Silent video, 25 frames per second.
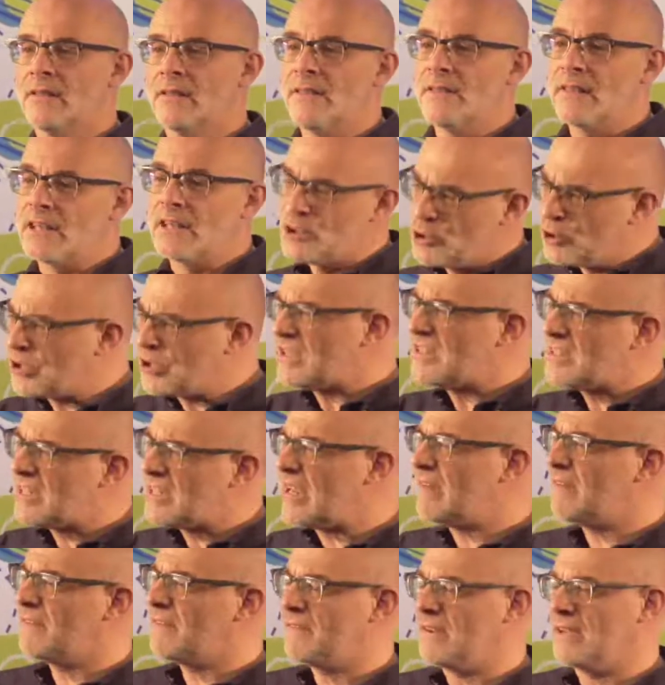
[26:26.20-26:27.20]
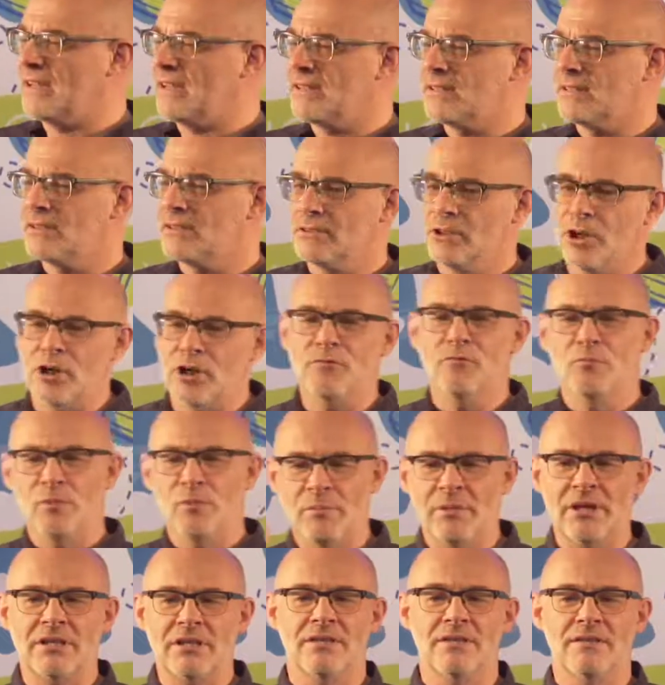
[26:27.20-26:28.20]
that you can save face. Often we
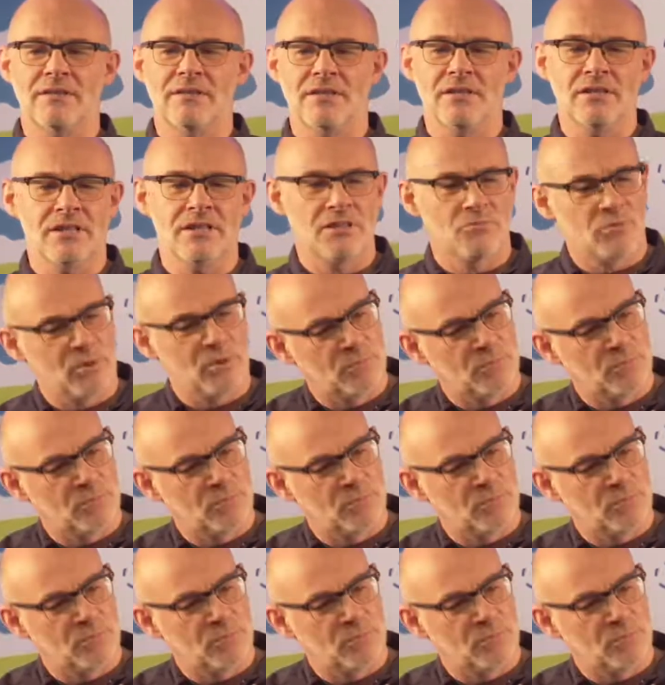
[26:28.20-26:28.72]
make decisions, we